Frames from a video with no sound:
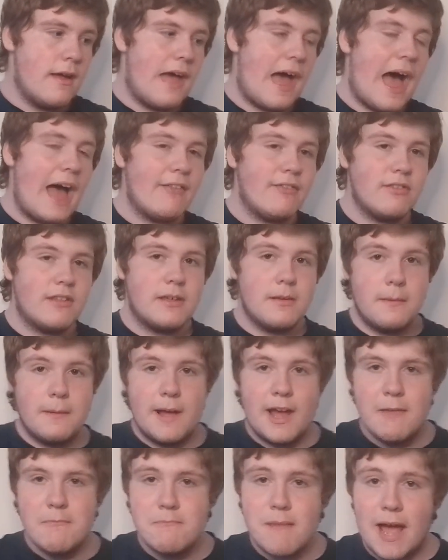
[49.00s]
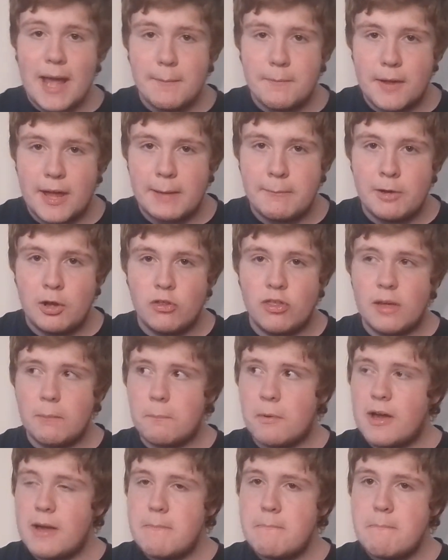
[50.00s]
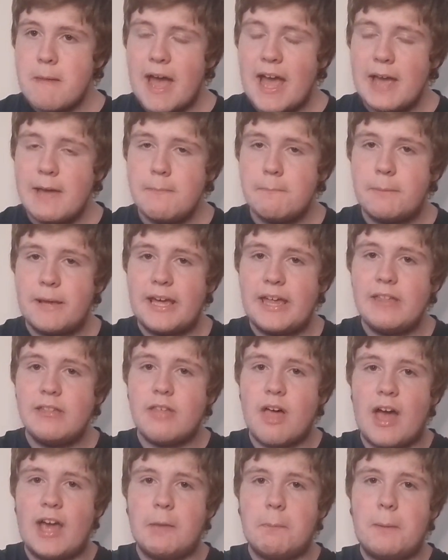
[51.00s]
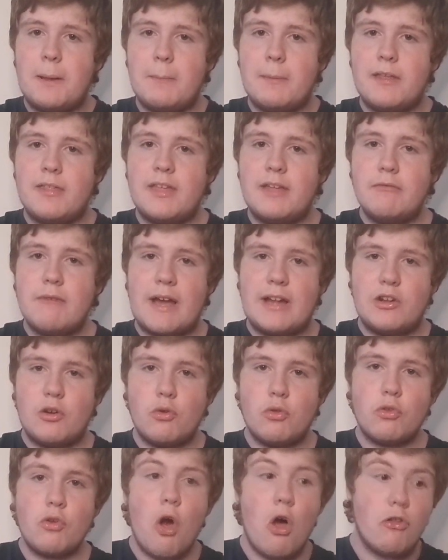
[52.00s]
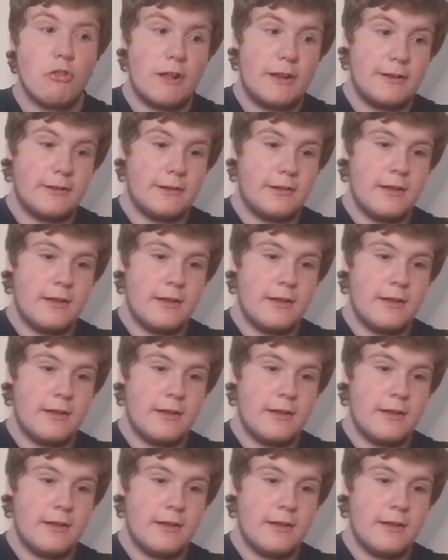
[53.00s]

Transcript: And it may play music, but it may be like BBC Radio Scotland.